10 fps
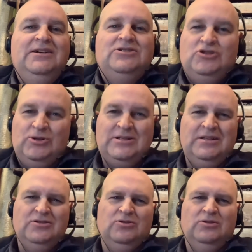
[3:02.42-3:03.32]
it
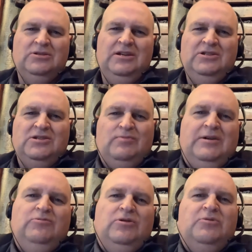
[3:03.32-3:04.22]
drizzled all day
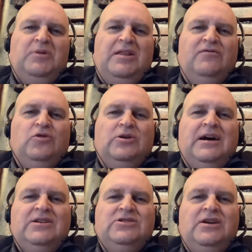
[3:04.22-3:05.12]
despite what the weather
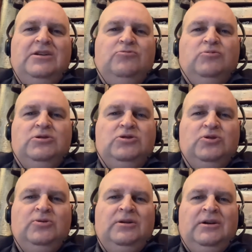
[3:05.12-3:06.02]
forecast said it would
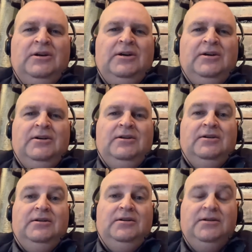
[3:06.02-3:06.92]
do.
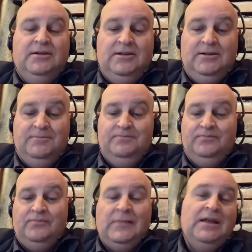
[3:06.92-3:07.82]

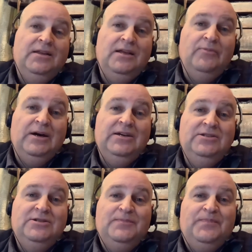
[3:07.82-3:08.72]
Never
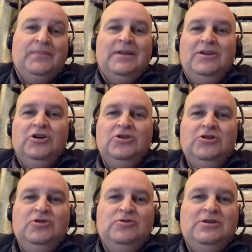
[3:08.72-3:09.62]
mind. The good
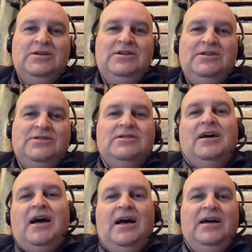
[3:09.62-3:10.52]
news is
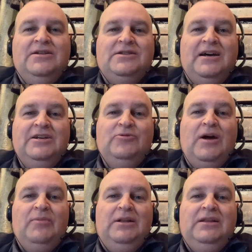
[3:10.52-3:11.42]
Tiny
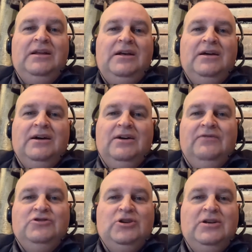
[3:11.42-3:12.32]
Rebel
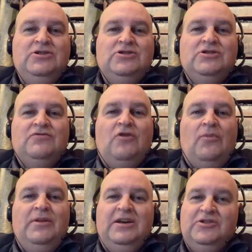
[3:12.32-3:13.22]
have changed
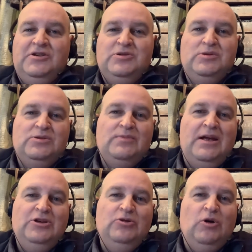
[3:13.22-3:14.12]
from their Christmas
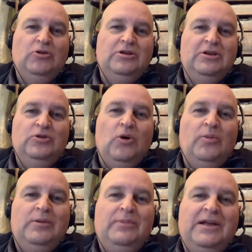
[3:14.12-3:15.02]
menu onto their
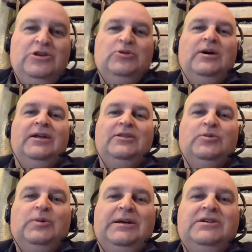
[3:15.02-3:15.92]
normal menu, and the
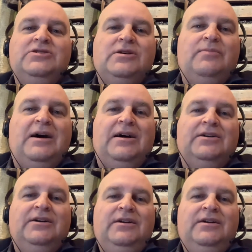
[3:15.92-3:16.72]
wings are back.